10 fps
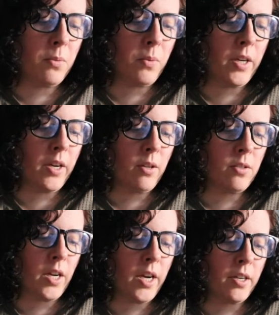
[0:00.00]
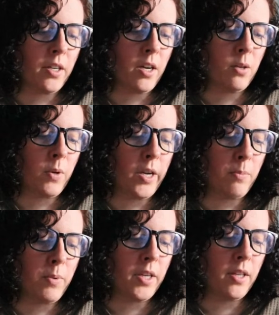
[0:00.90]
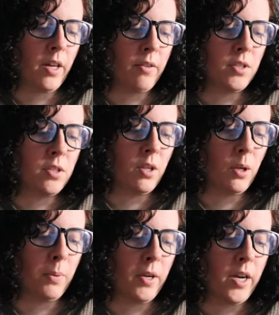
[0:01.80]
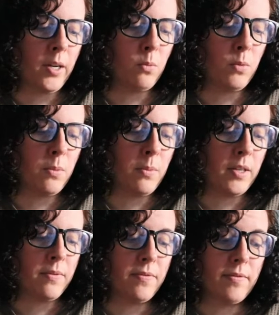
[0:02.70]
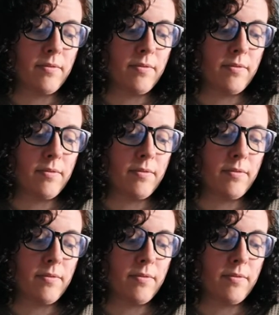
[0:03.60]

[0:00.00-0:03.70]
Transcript: He ran outside and got away, but he left his cloak behind with me.